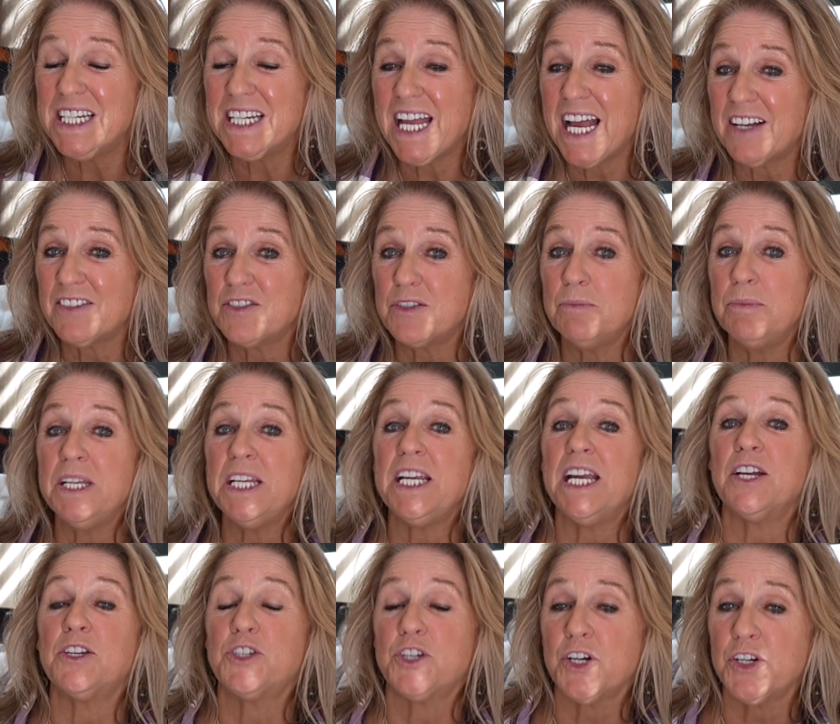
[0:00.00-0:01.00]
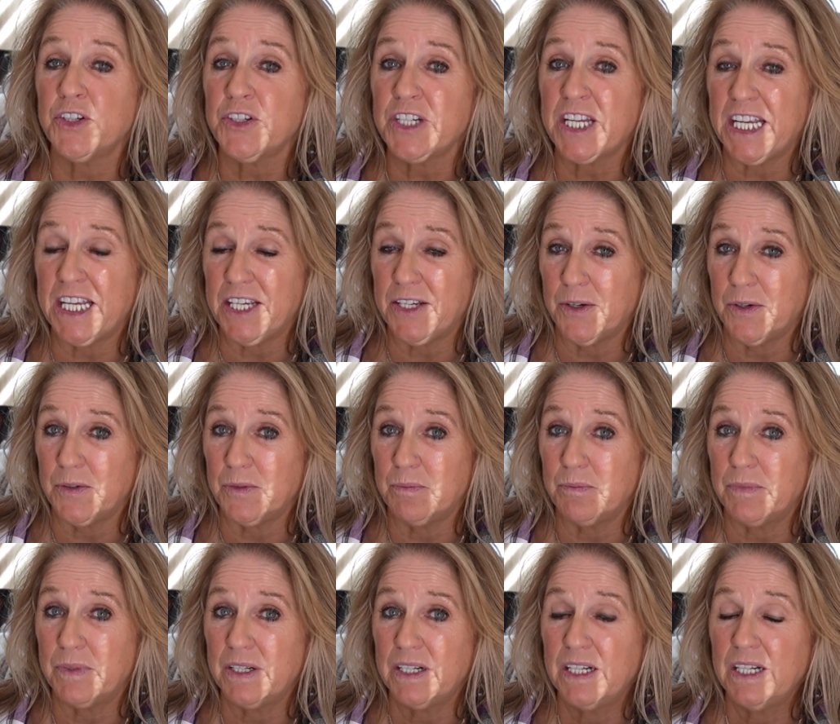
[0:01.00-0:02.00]
it has to be a turnkey
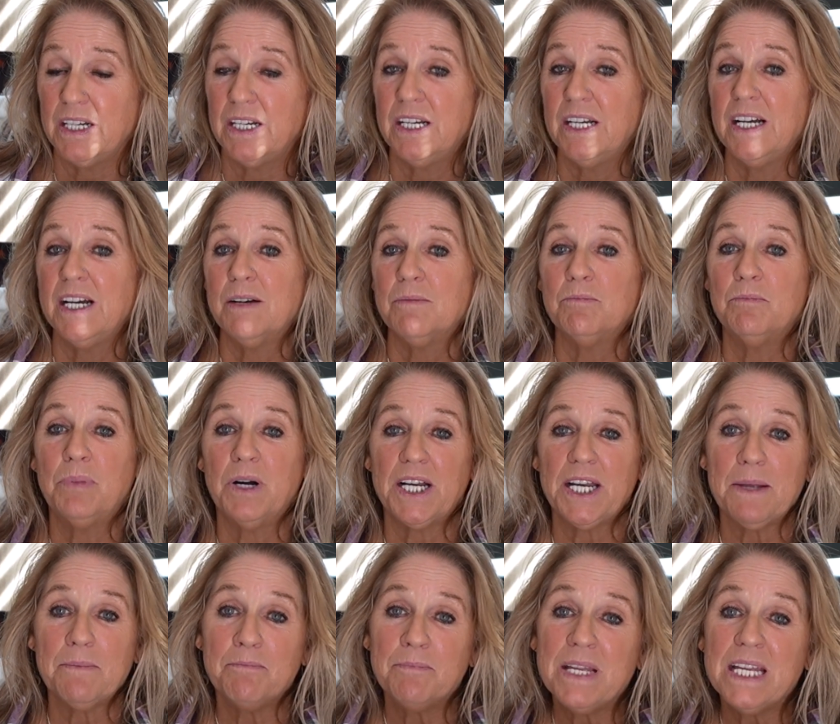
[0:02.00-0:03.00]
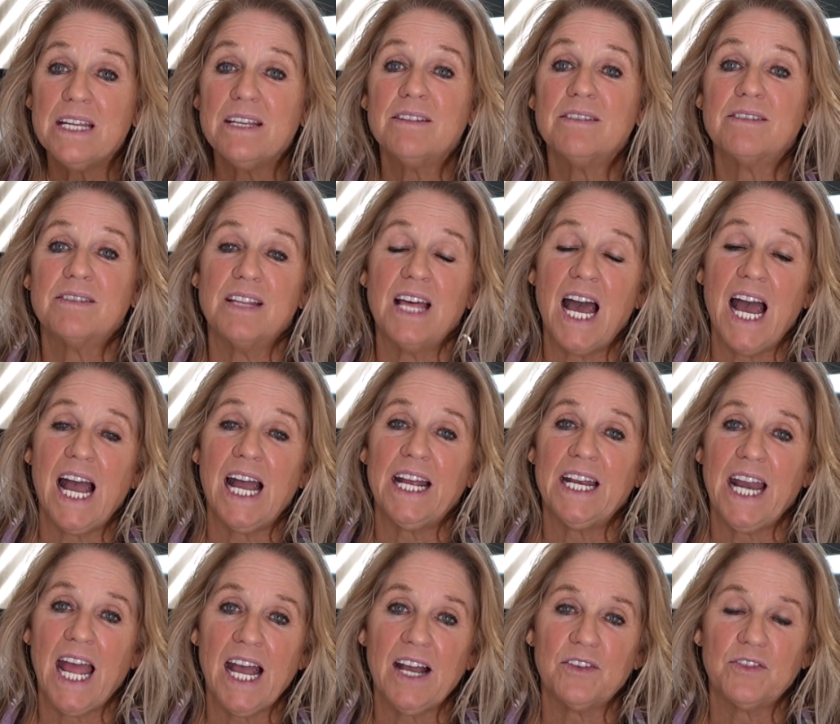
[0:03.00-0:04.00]
home, but it means that
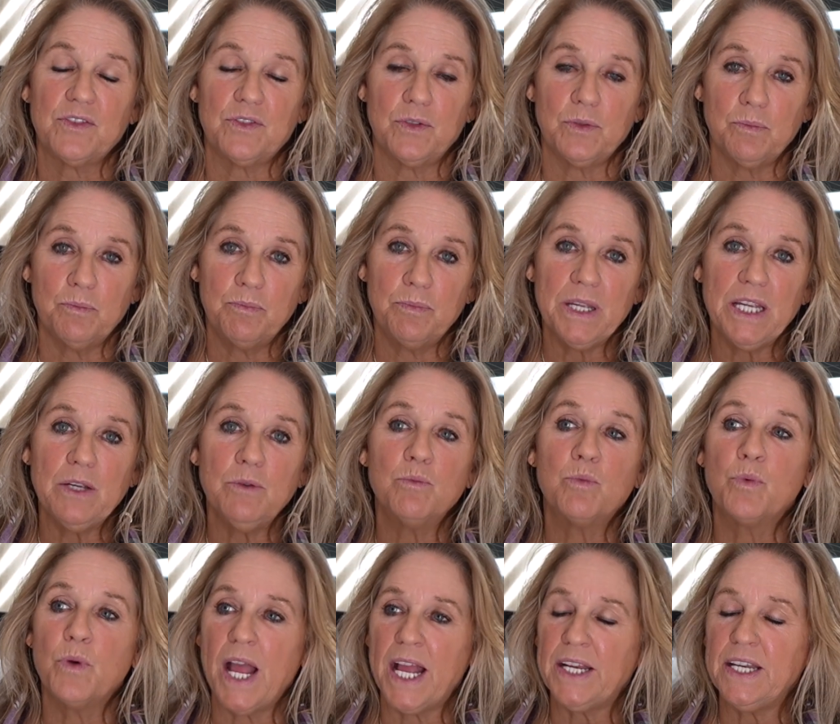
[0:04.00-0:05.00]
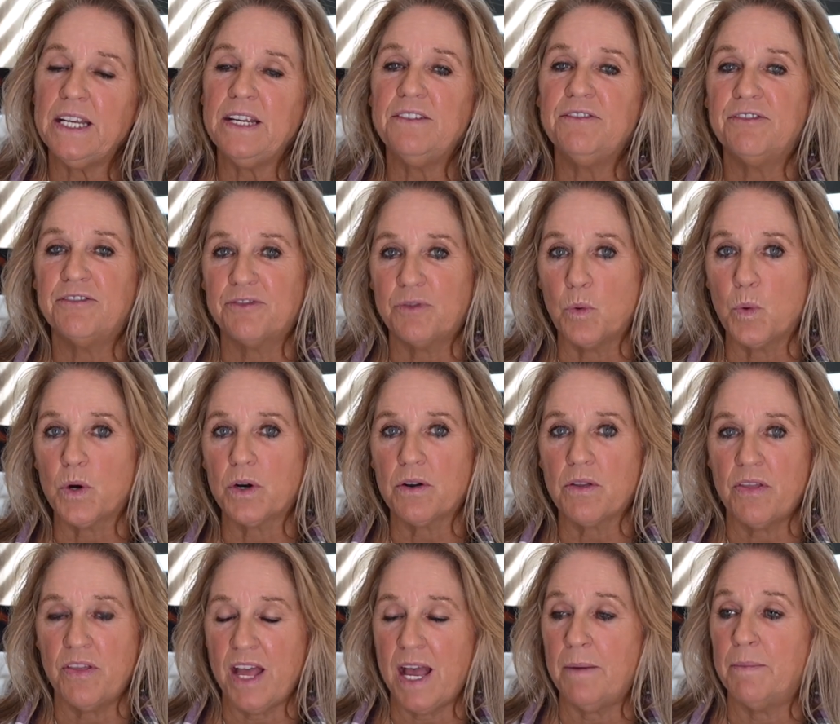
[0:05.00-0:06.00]
it has to be ready for
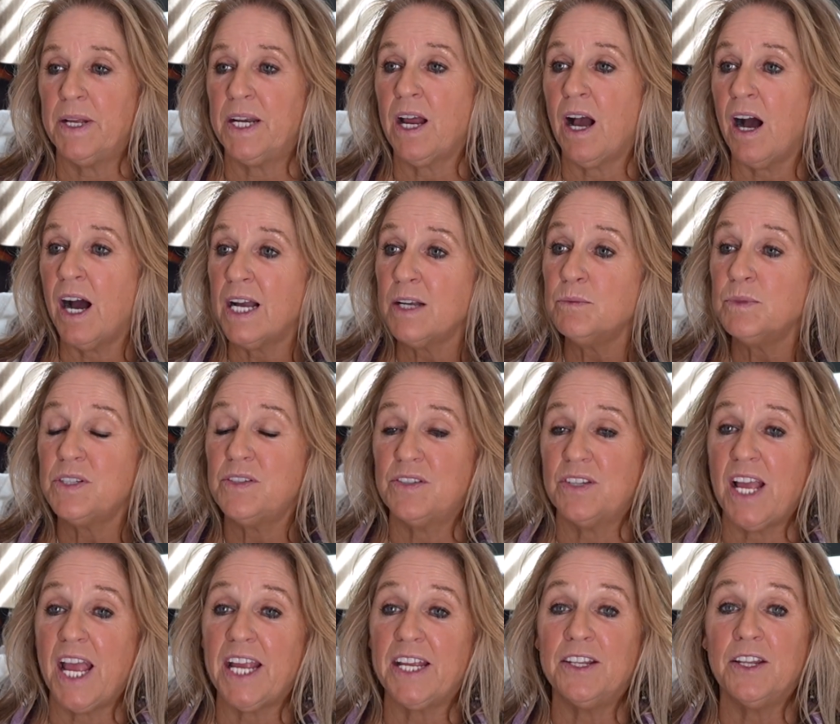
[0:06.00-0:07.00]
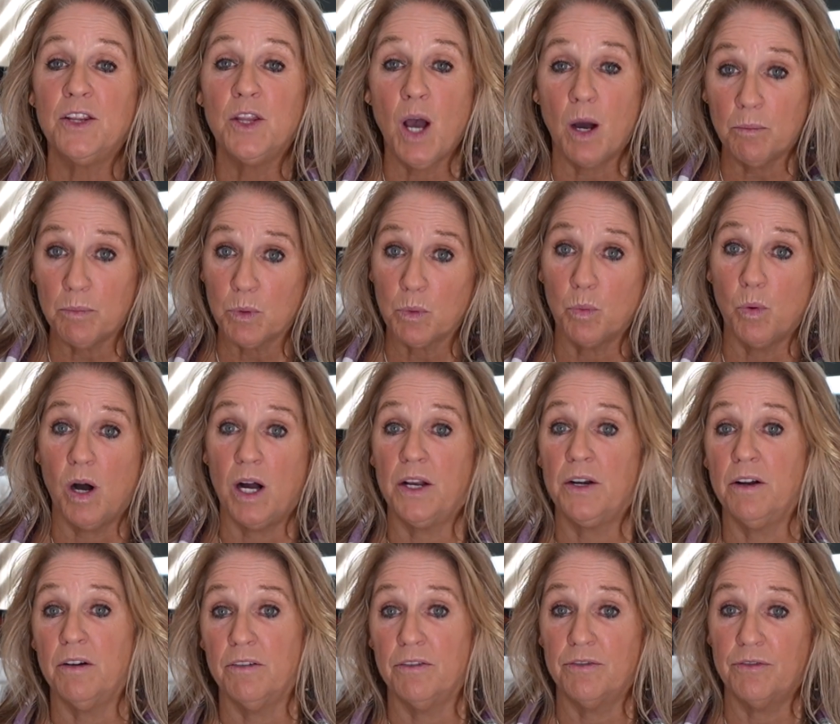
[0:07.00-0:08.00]
them. And I would say number
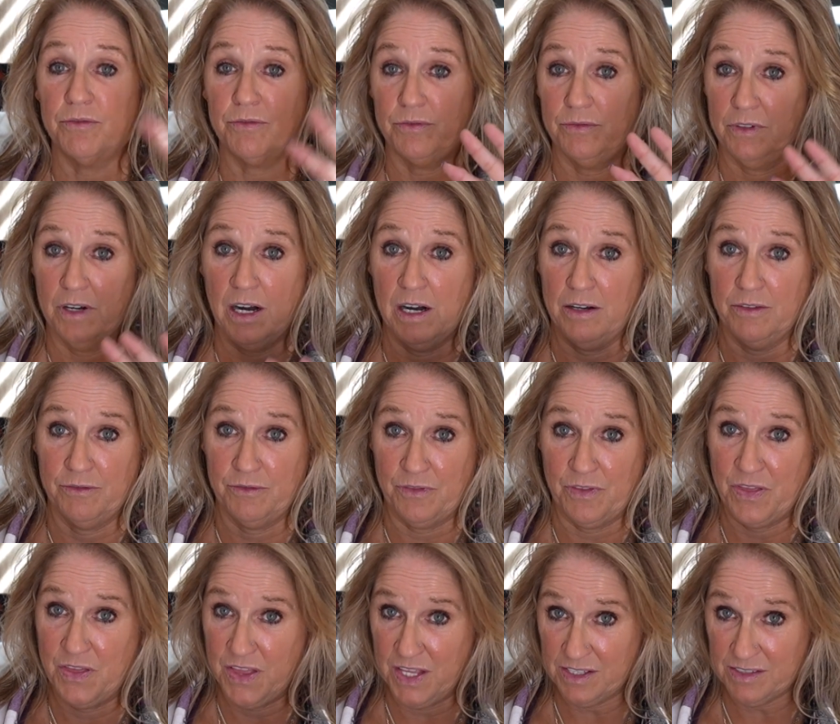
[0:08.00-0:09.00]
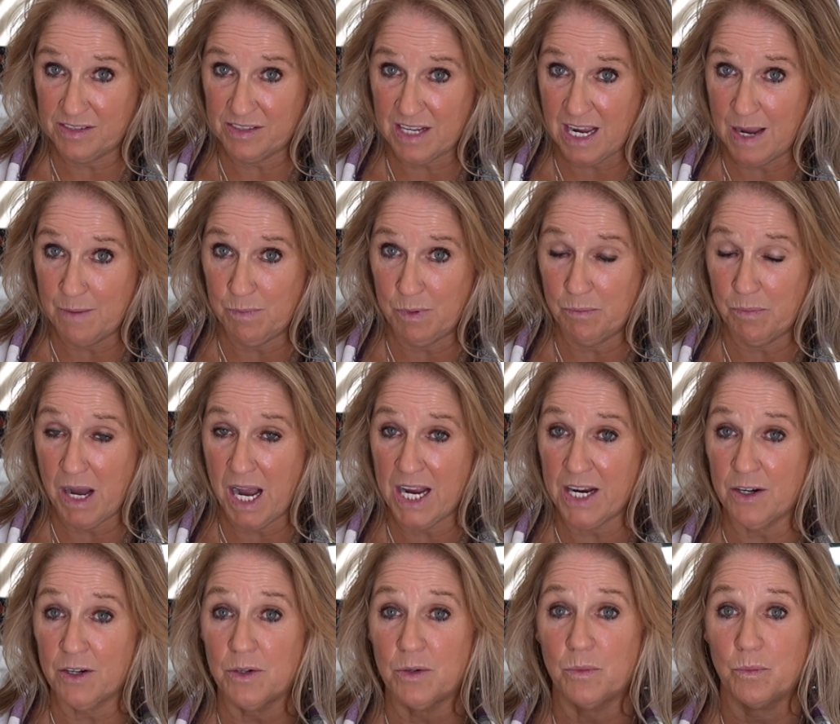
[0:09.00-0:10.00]
one of this type of
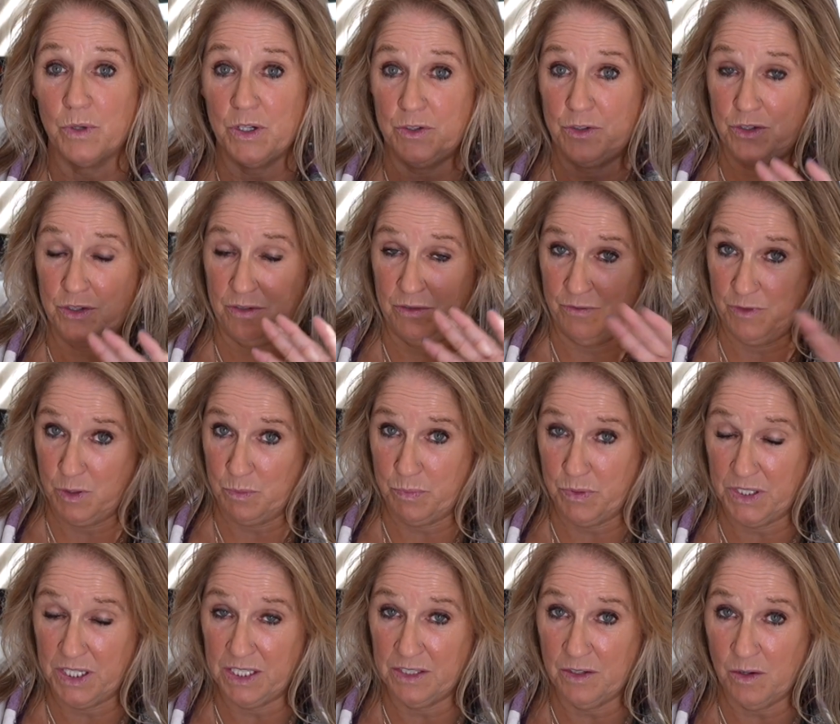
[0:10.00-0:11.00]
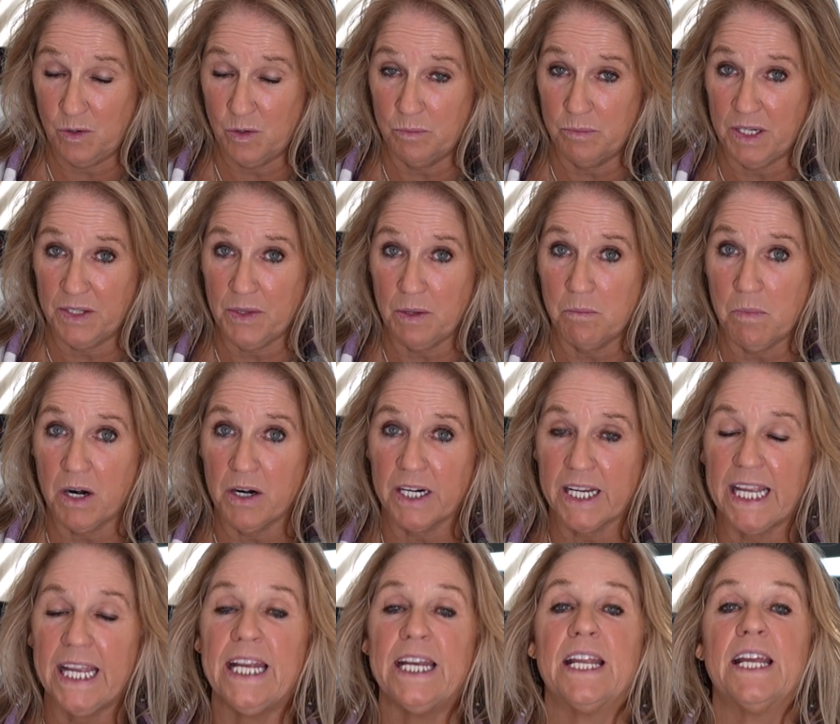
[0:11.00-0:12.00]
buyer, which if you're putting their home on the
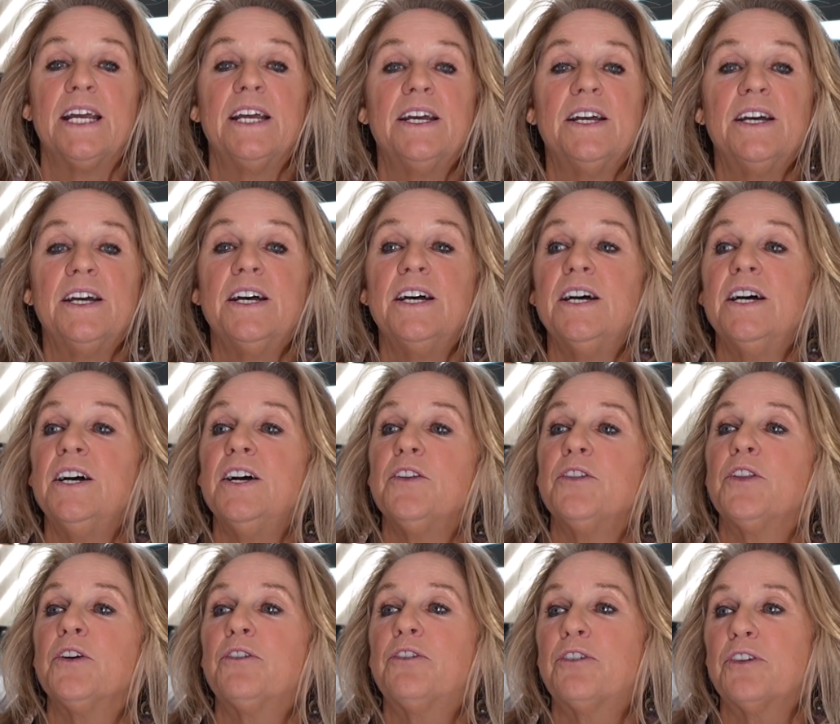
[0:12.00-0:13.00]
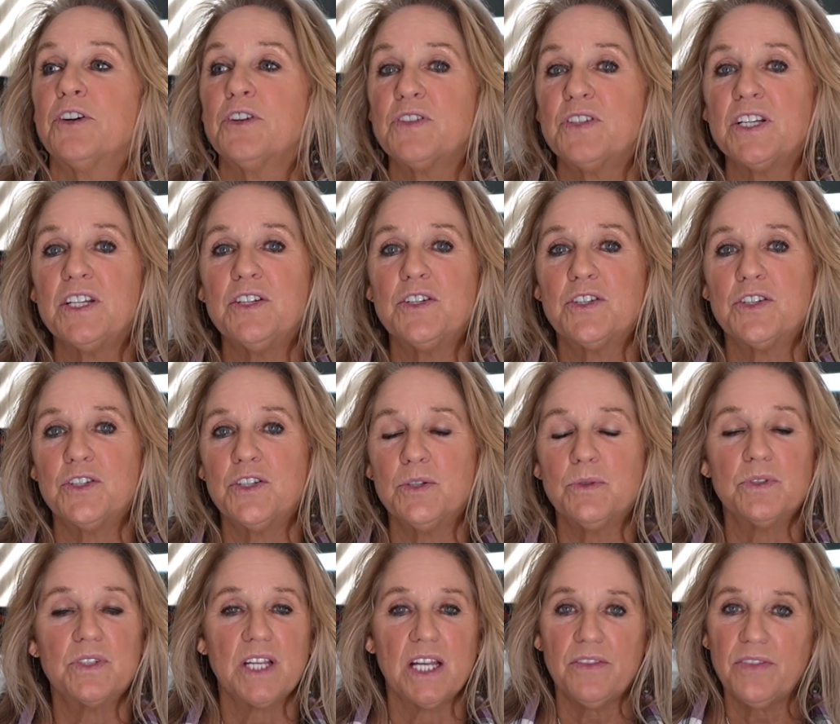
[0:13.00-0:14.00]
market, the first thing you should do
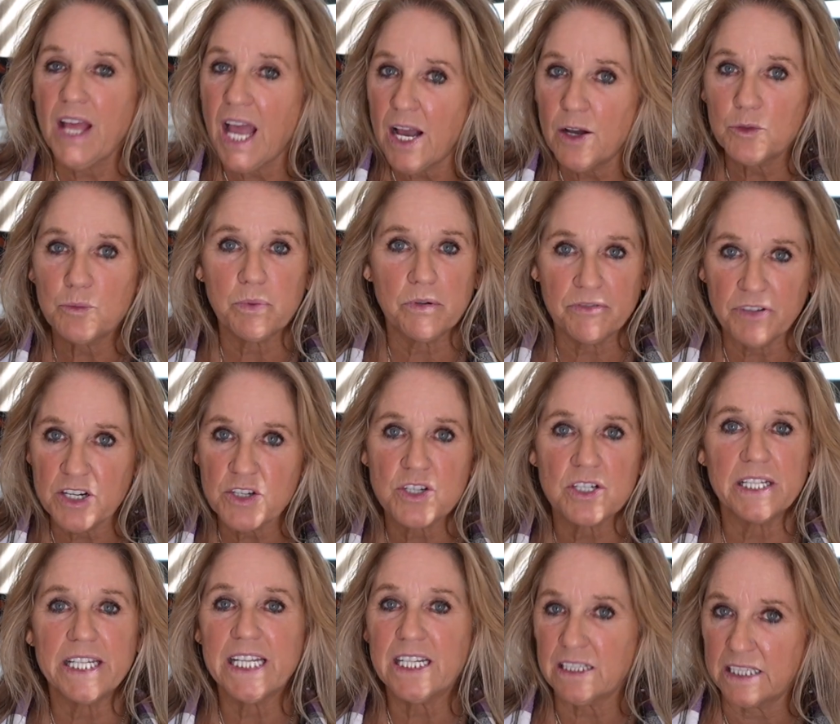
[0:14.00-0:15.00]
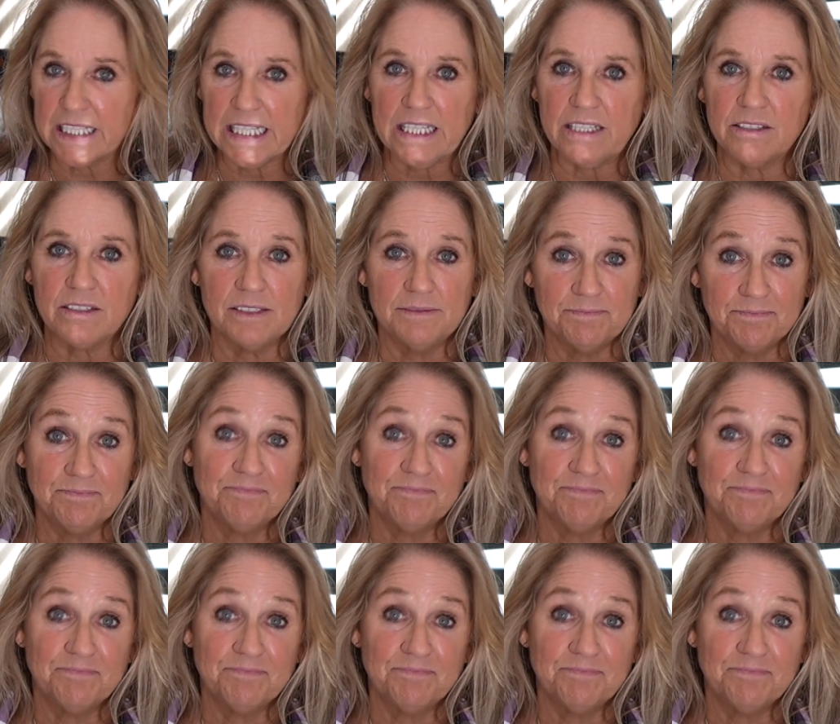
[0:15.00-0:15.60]
is get the house professionally cleaned.